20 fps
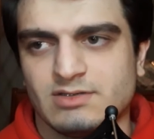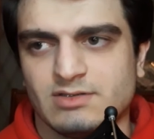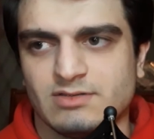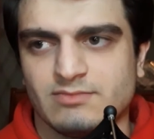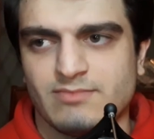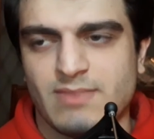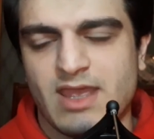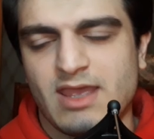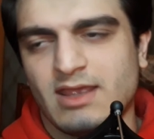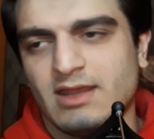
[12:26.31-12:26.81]

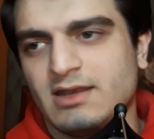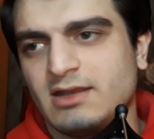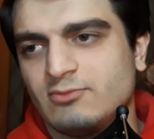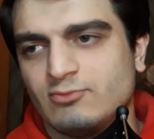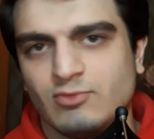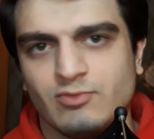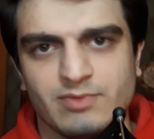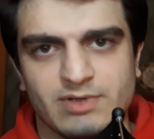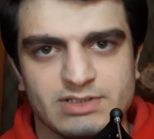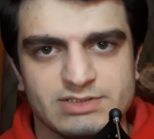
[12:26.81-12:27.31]
men and
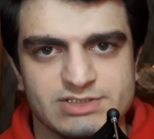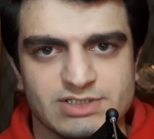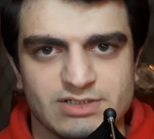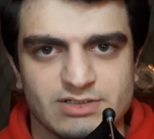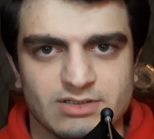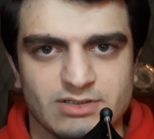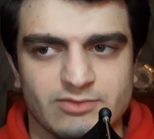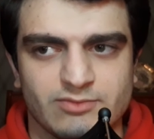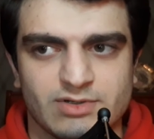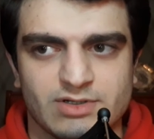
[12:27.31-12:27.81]
women
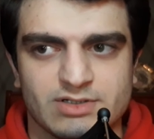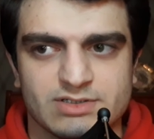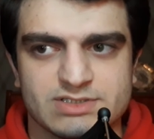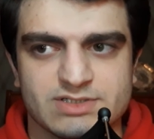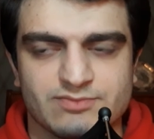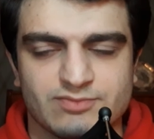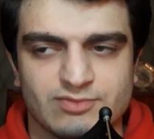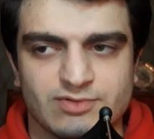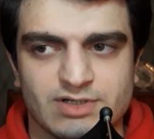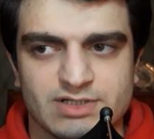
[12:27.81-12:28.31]
generally were
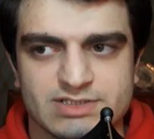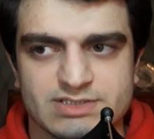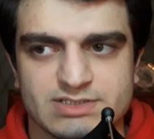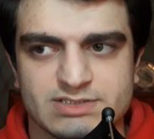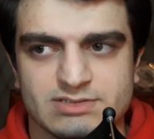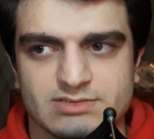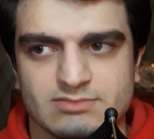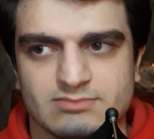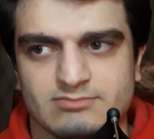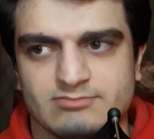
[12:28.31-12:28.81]

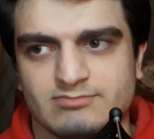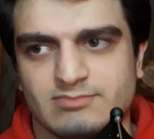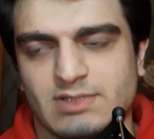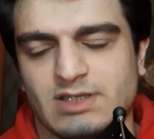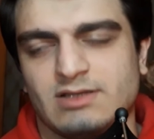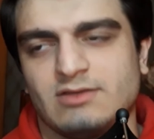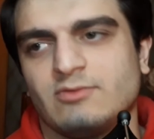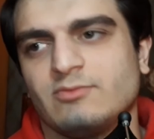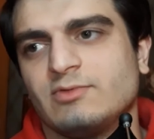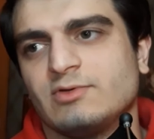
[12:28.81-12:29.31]
suppressed,
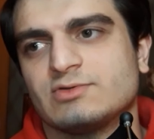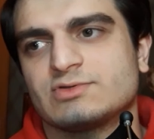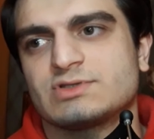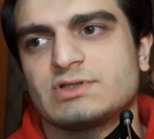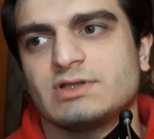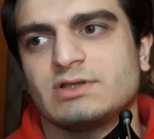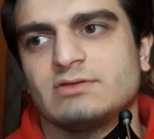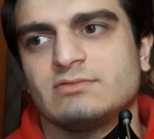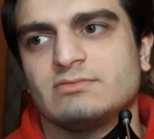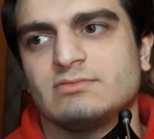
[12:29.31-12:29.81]
and
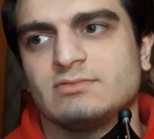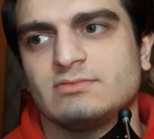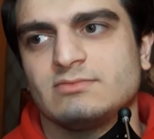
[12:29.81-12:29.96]
obviously